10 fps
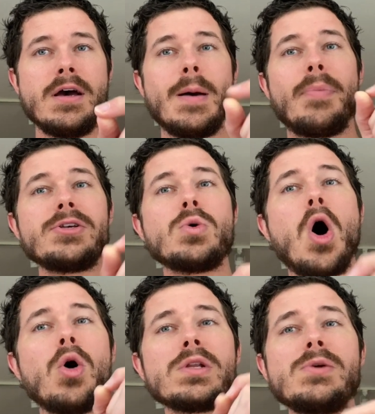But you
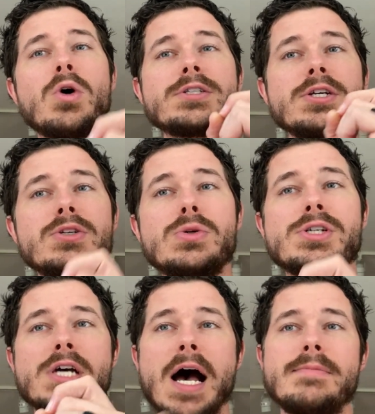only want to use
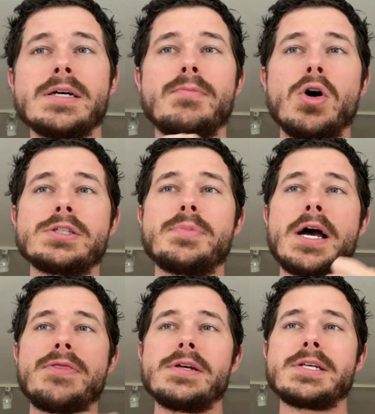time to multiply
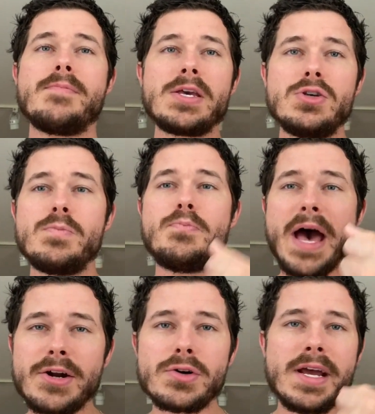things that make you
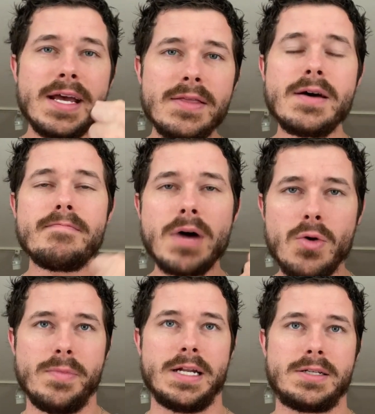better in the
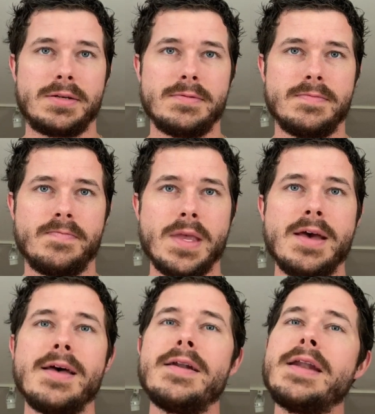moment,
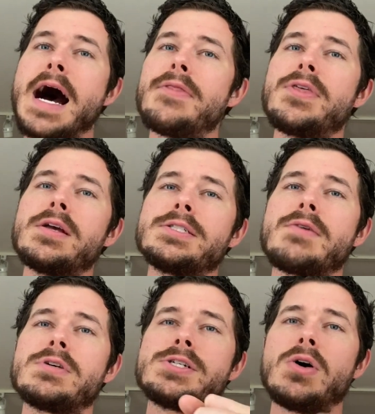not things that
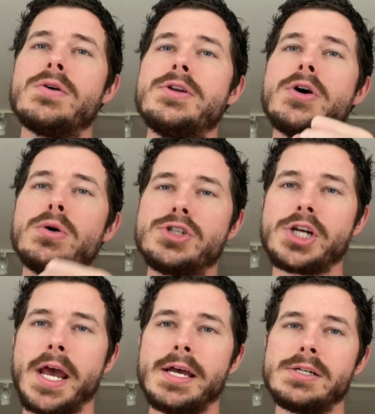result in no
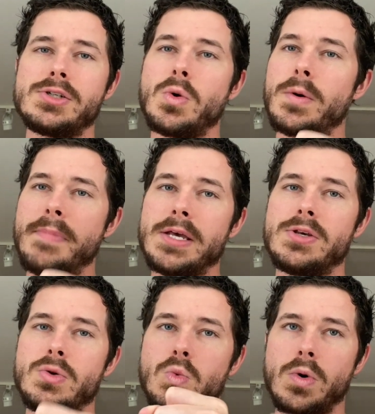change or make
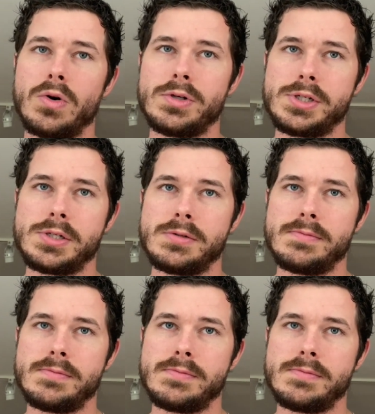you worse.